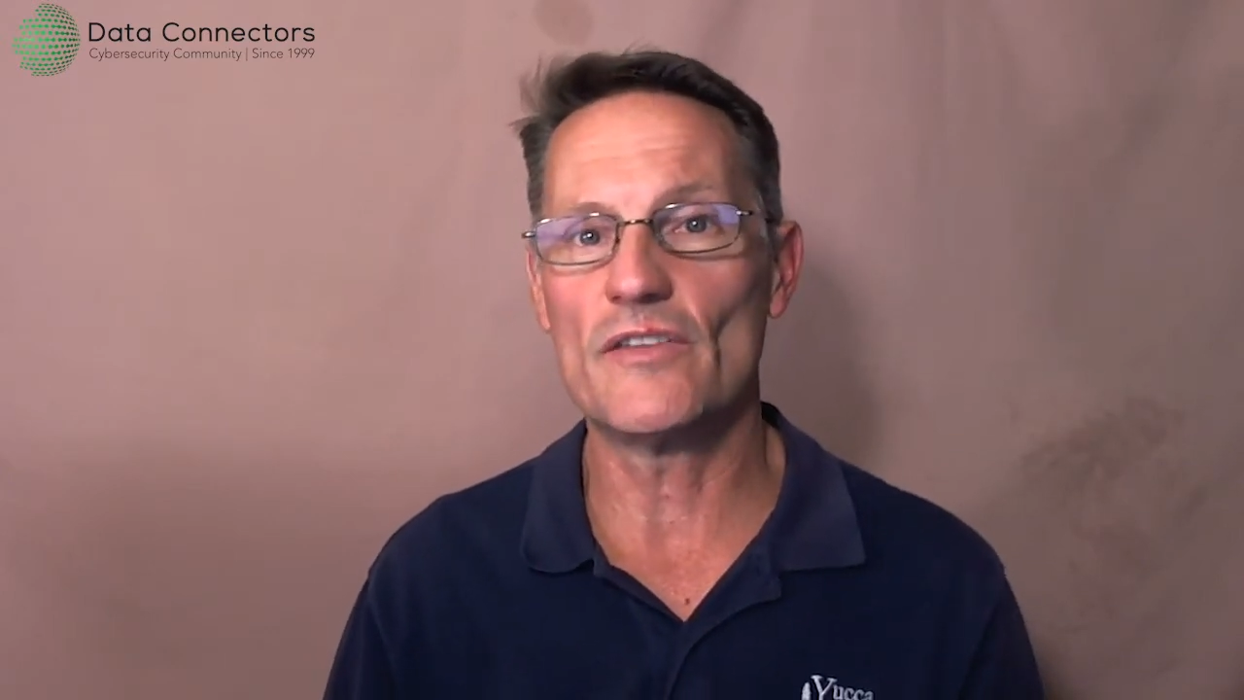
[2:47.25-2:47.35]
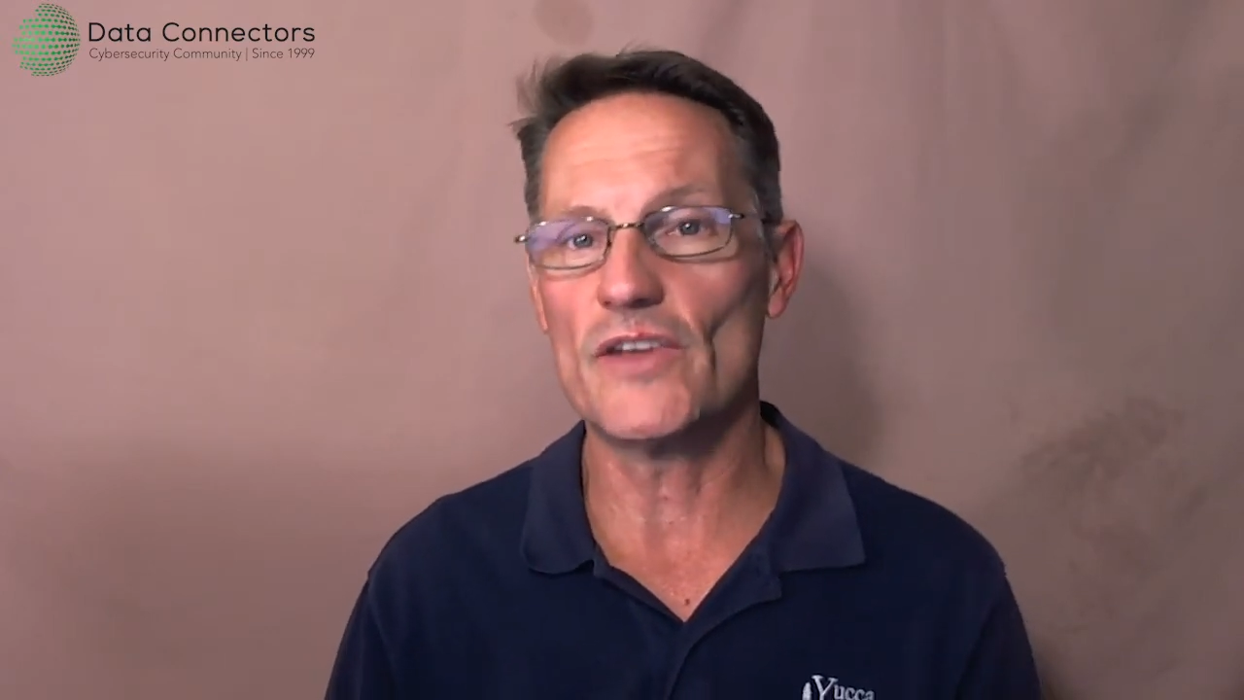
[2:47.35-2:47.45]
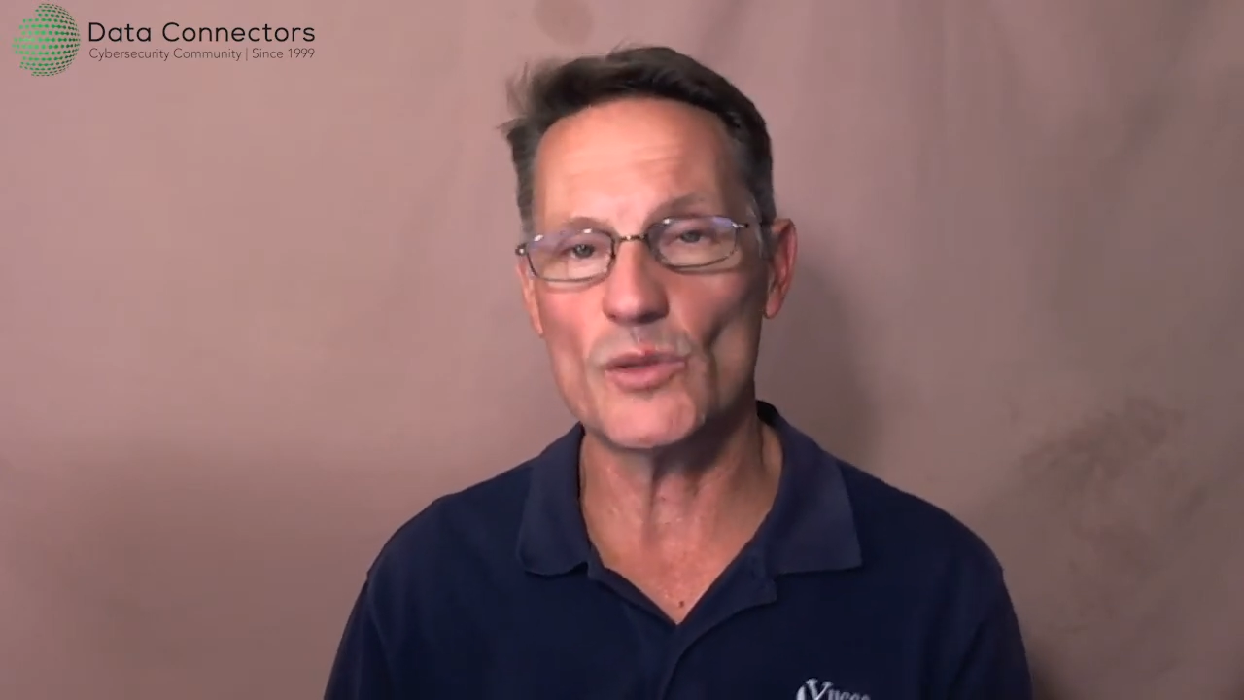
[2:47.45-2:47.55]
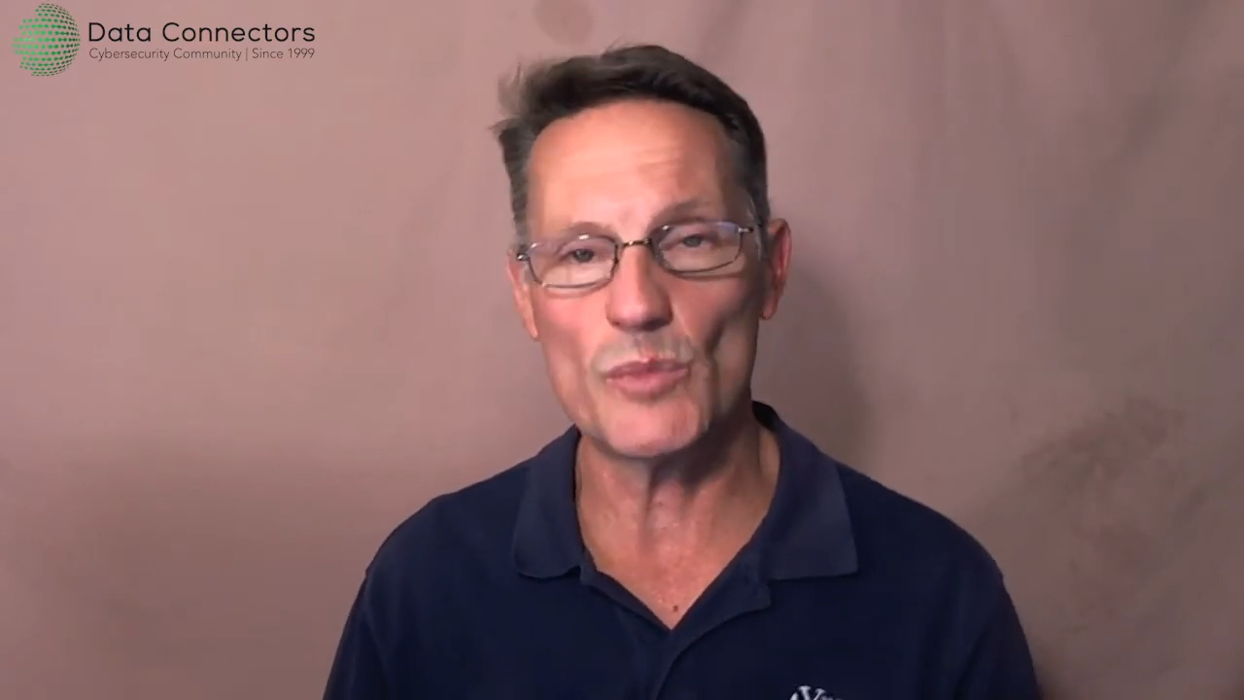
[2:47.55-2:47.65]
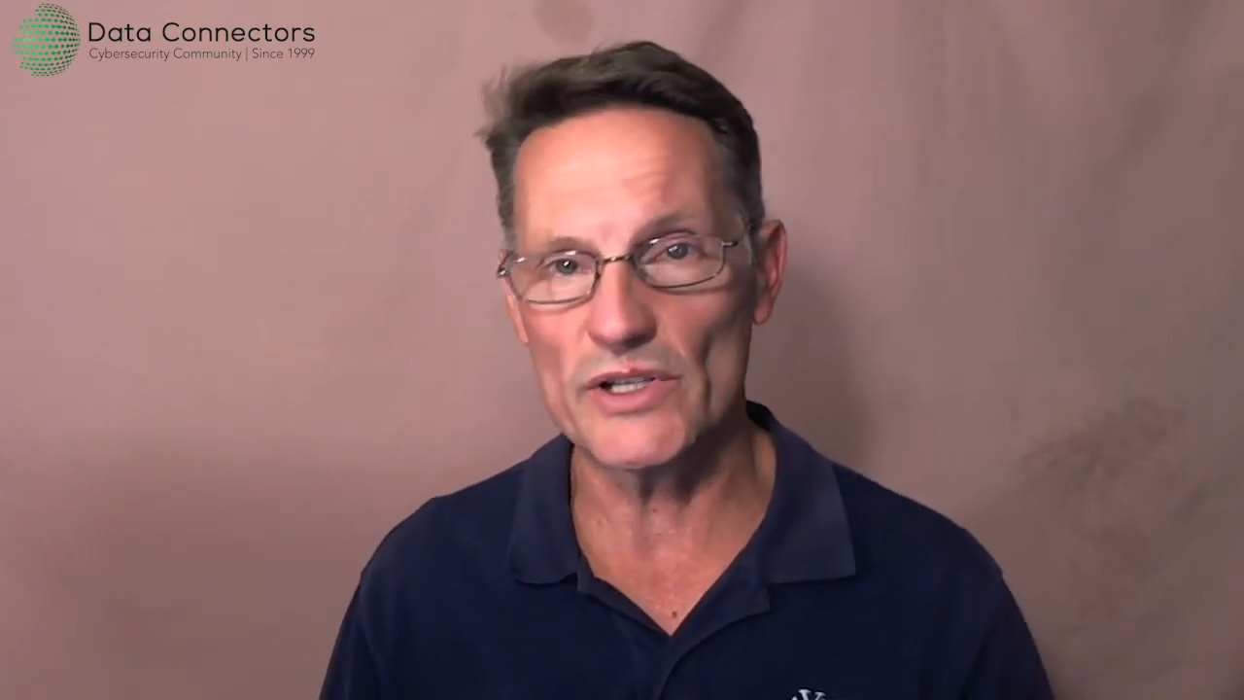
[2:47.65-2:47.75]

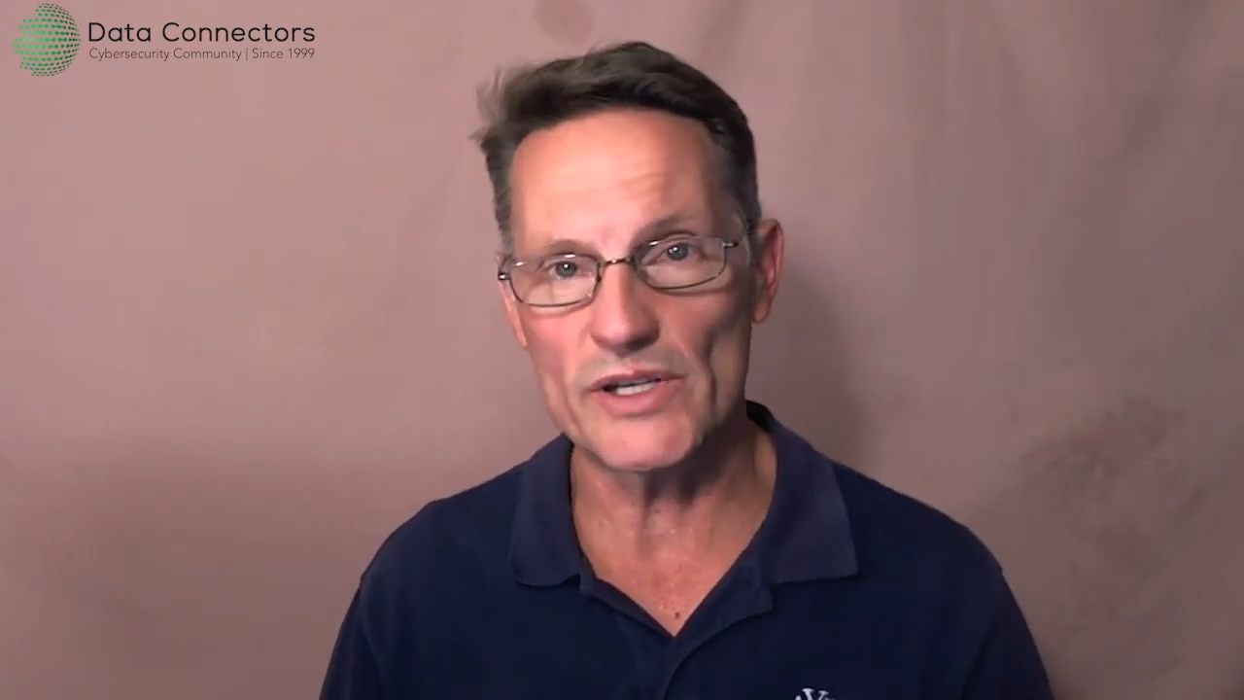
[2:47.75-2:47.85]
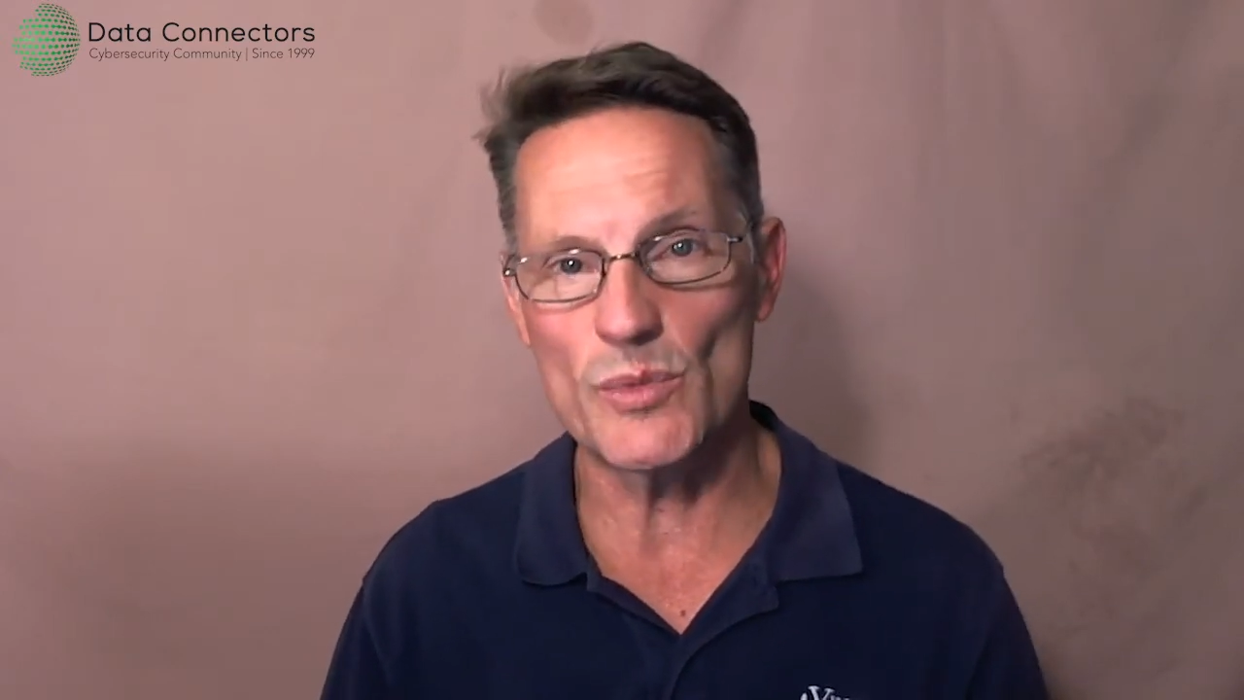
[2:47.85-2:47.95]
availability